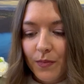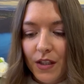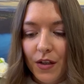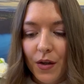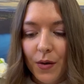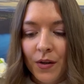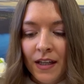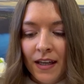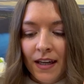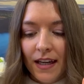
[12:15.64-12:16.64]
you know,
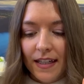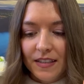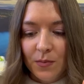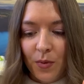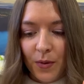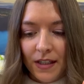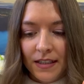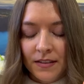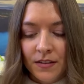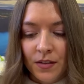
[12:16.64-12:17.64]
it's
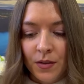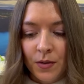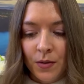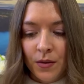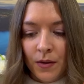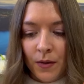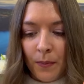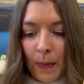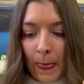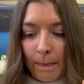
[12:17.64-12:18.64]
important to
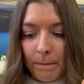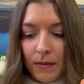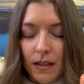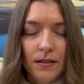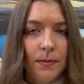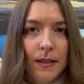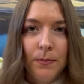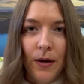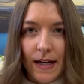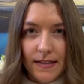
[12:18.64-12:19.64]
be
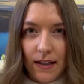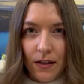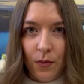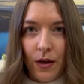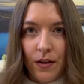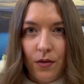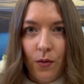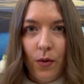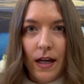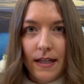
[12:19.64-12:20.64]
present with
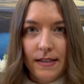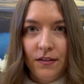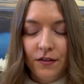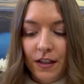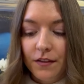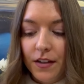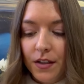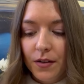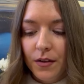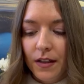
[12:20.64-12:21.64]
what is in front of
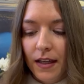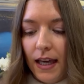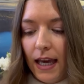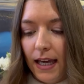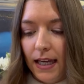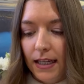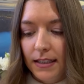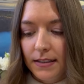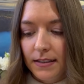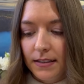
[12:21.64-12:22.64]
you
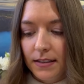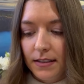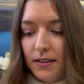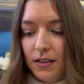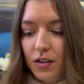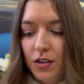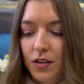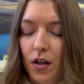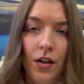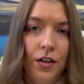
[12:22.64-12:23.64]
and just
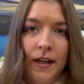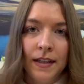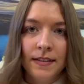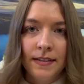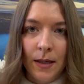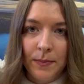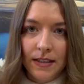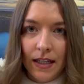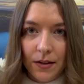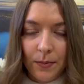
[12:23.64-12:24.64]
honoring the steps
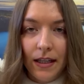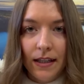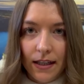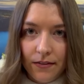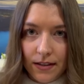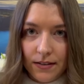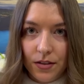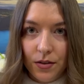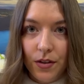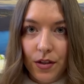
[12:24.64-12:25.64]
that are being given
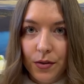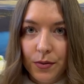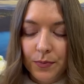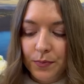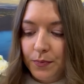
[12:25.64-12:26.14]
to you.